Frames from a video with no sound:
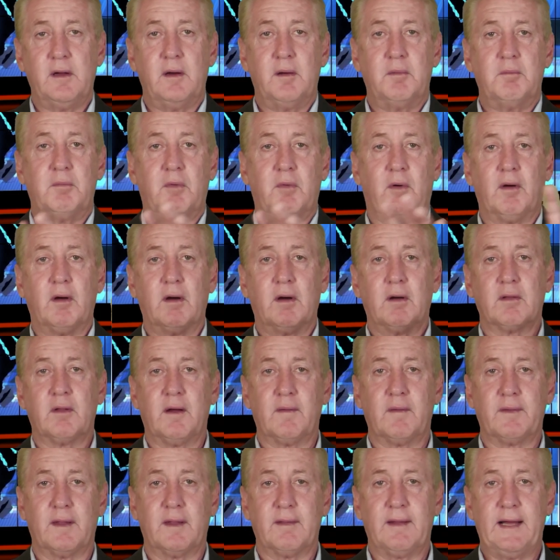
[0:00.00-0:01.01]
more
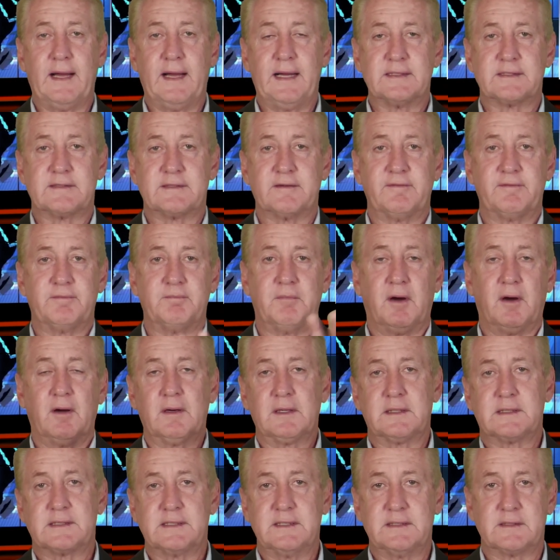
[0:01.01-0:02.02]
along the lines of
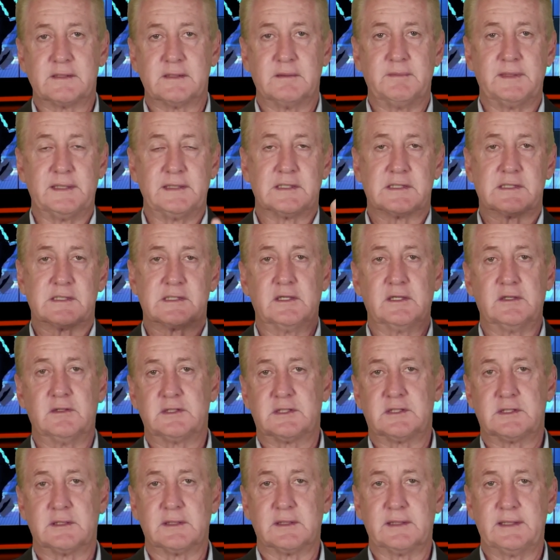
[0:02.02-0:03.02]
Marxism and
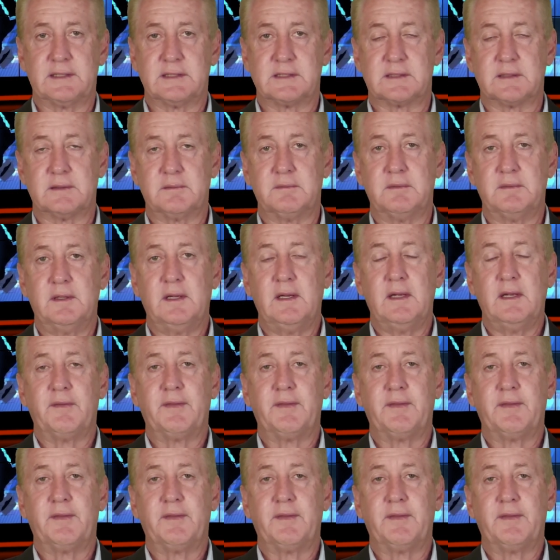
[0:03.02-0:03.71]
socialism